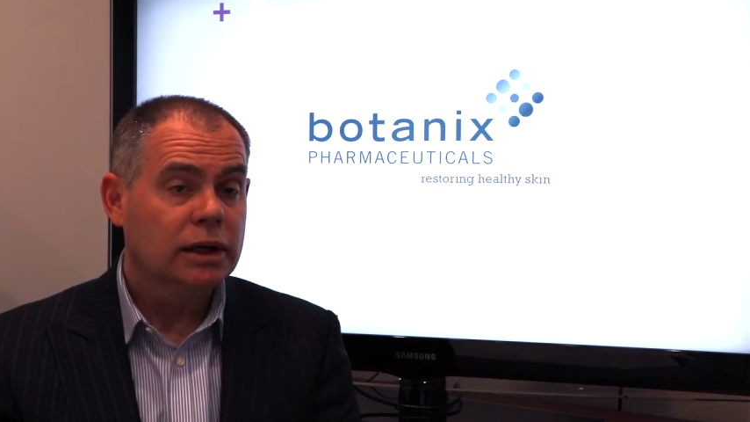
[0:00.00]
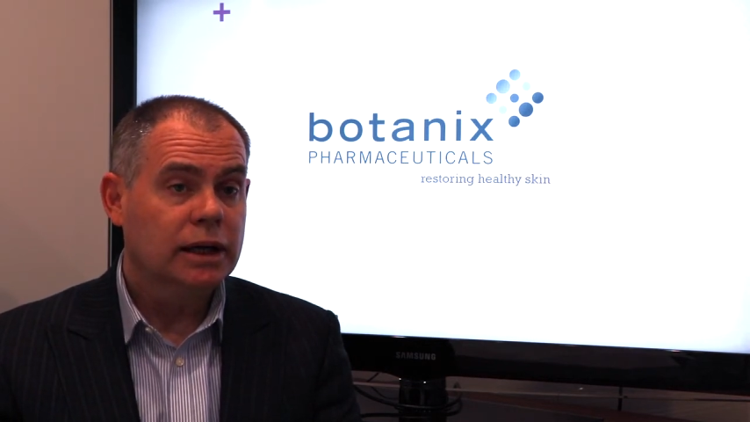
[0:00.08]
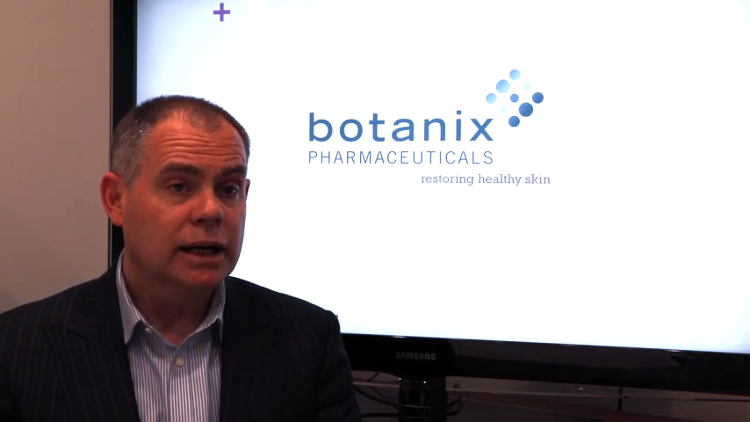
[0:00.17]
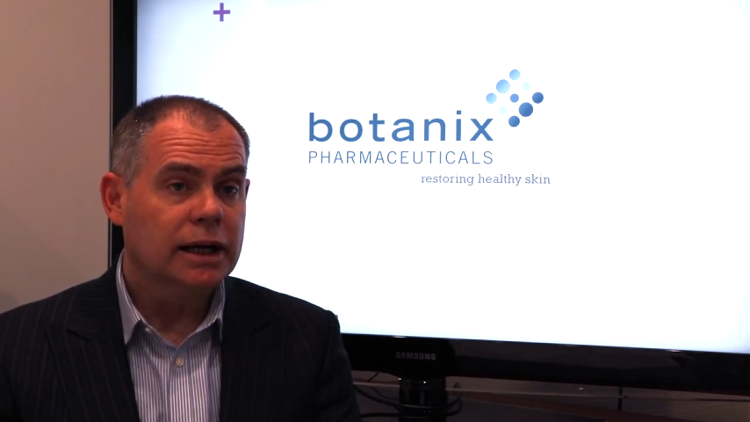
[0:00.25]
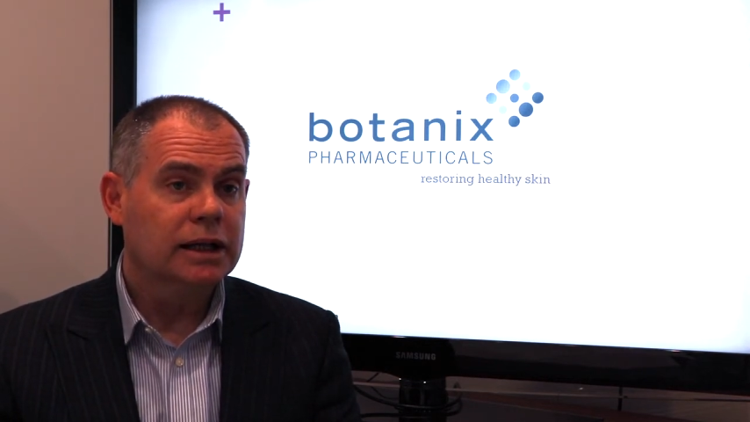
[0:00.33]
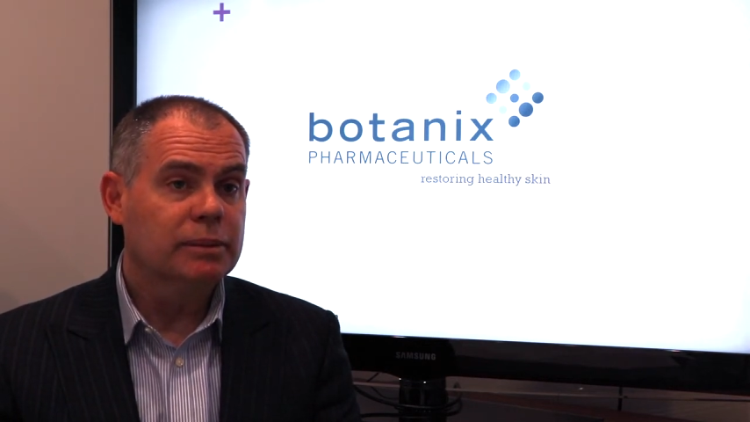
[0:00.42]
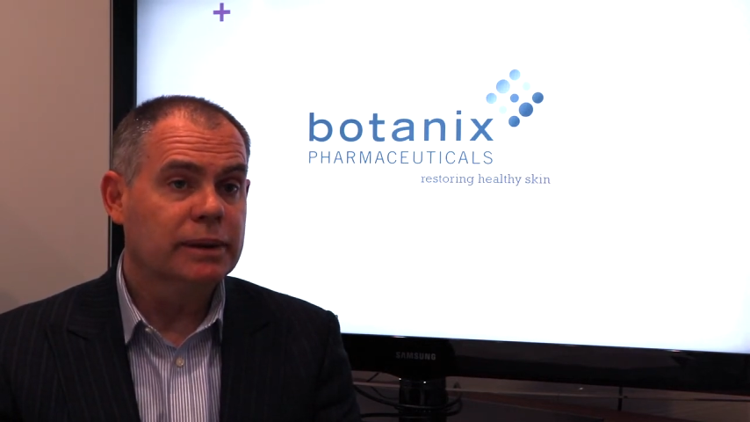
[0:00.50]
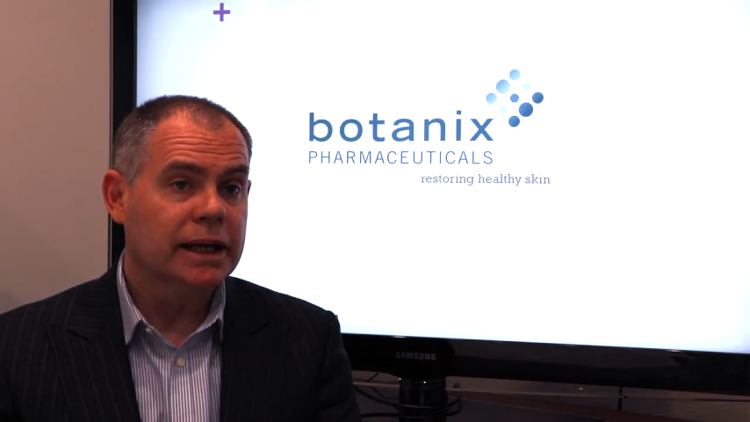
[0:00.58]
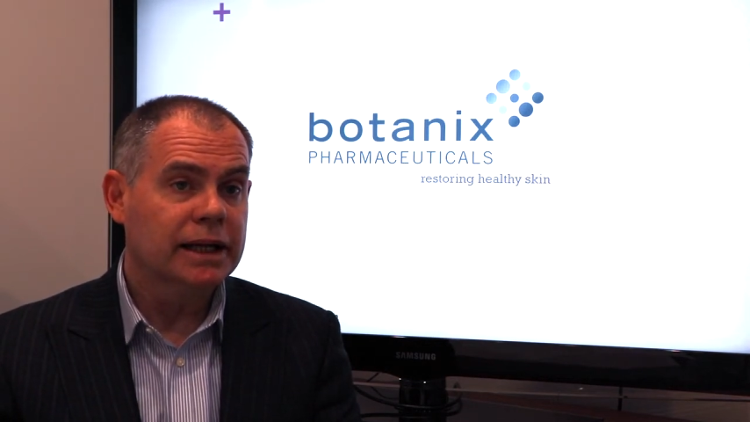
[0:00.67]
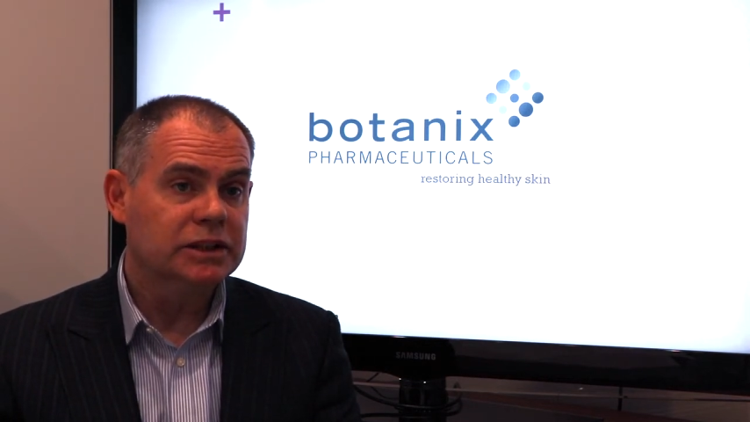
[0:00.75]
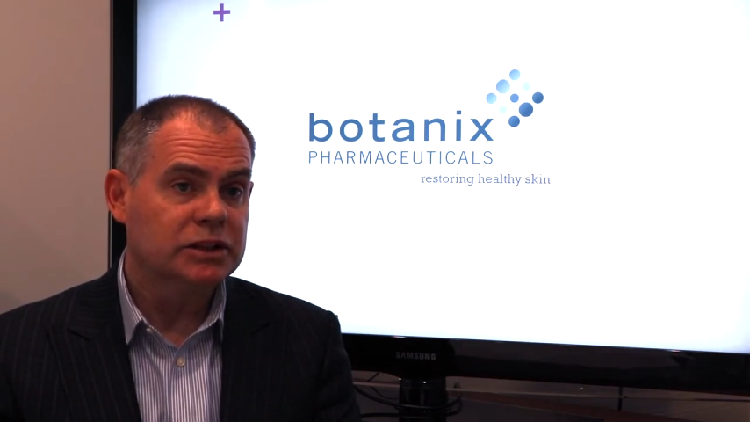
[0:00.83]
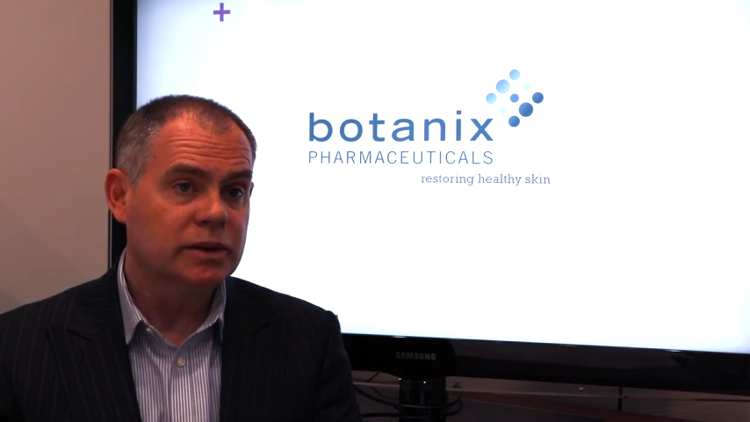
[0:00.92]
and the
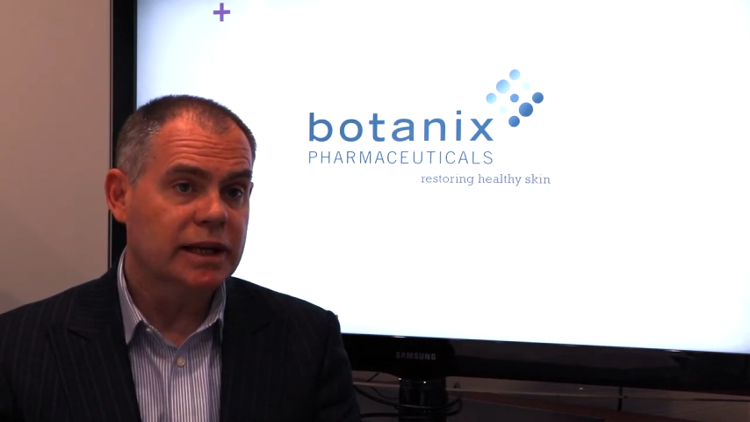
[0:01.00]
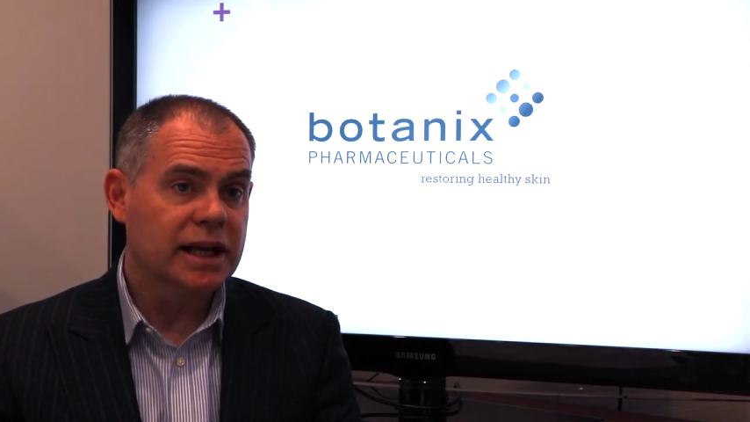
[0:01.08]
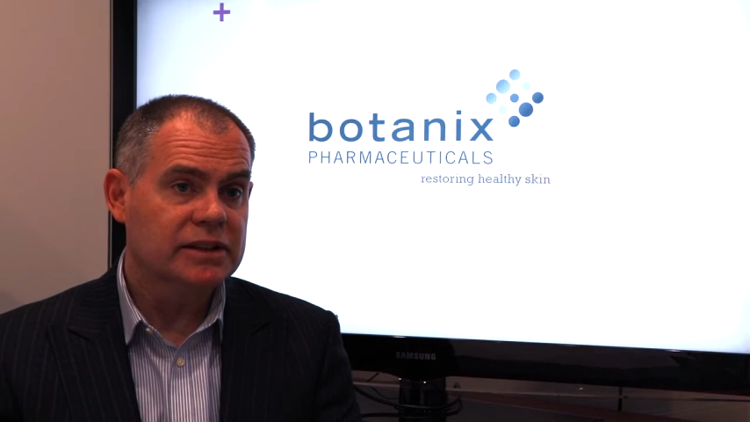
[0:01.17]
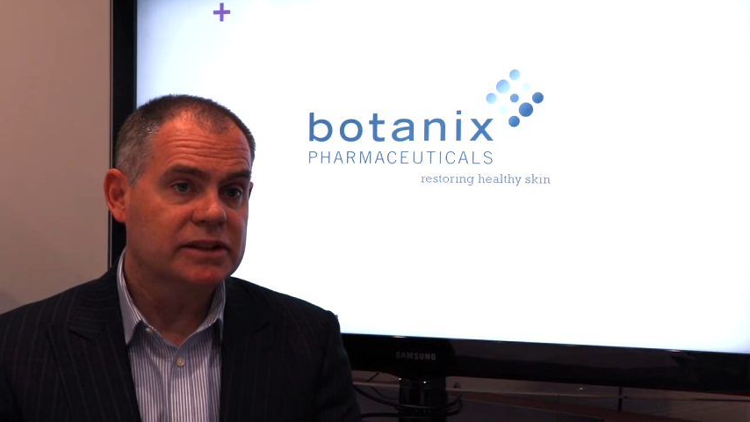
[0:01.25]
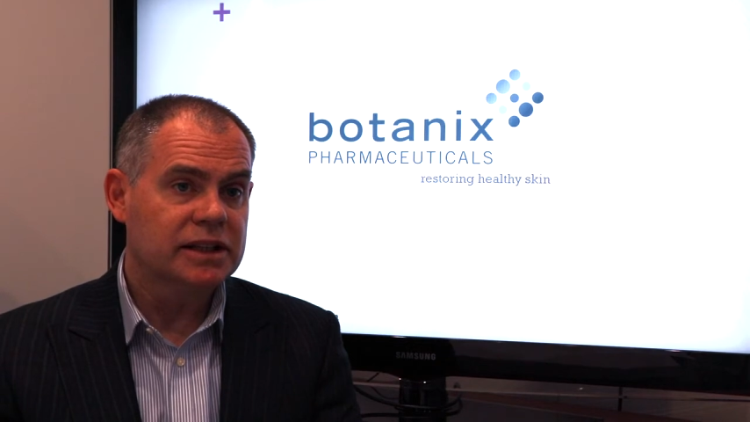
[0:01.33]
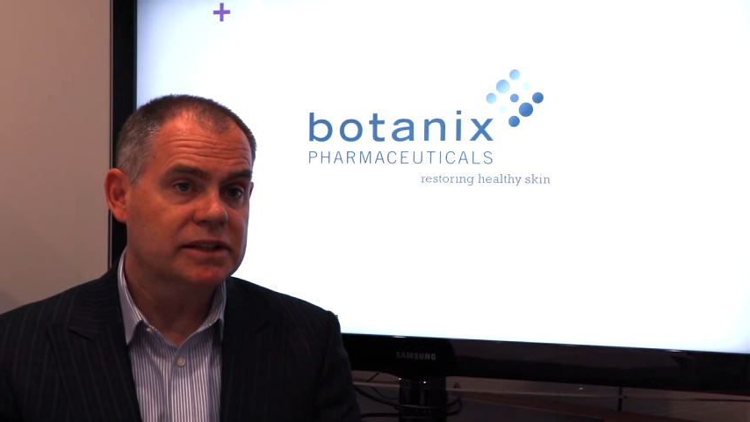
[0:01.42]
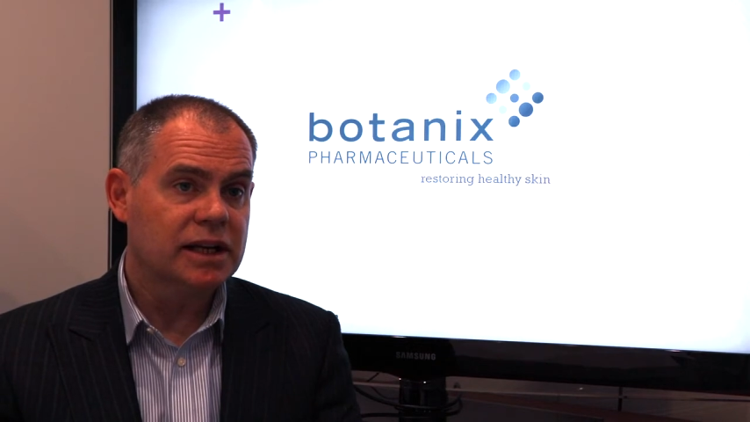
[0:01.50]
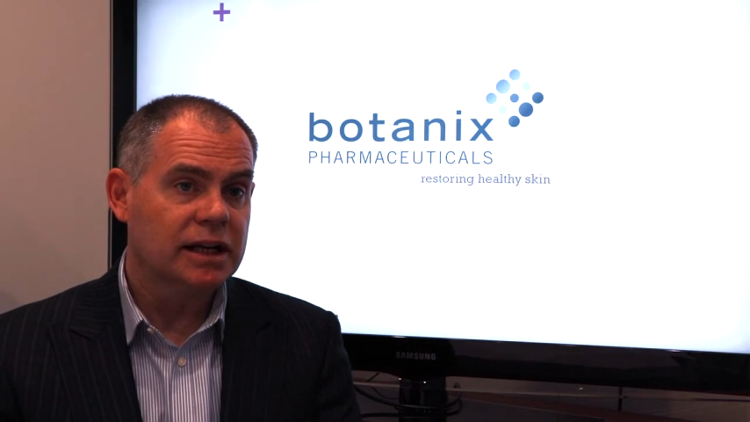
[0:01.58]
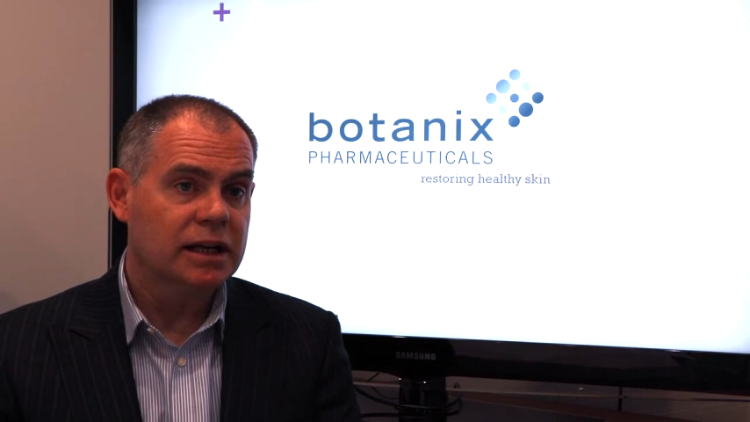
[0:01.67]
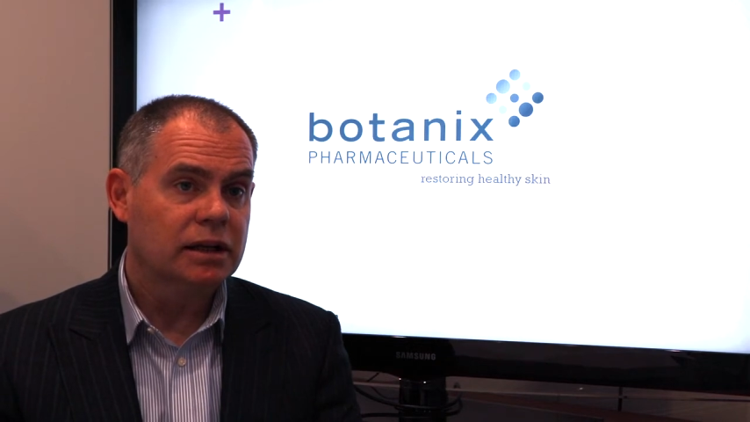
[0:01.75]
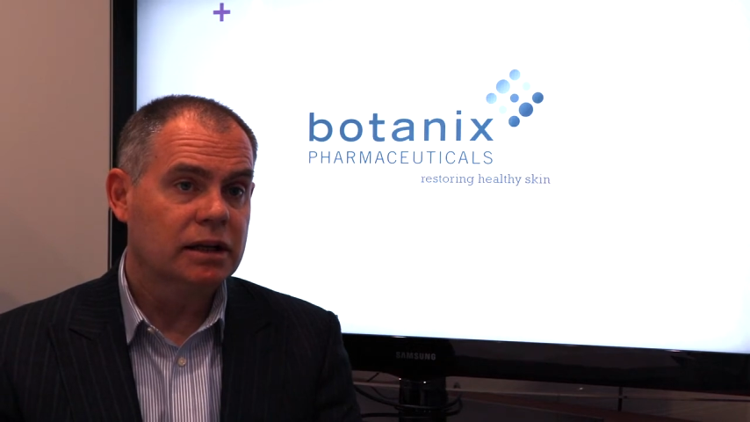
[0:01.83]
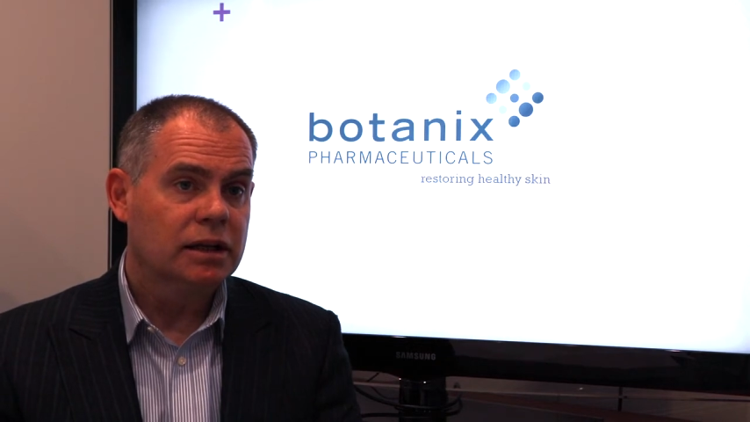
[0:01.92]
plan is to announce that
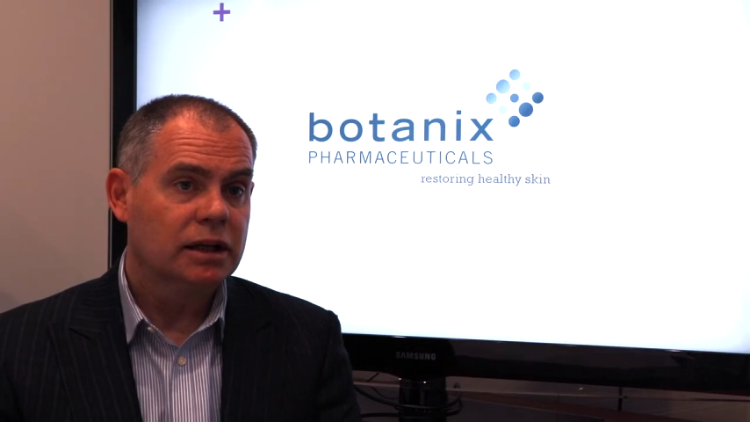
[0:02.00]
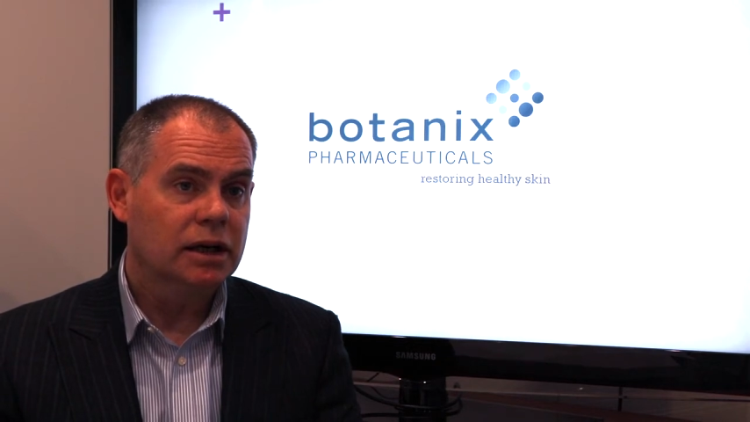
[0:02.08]
data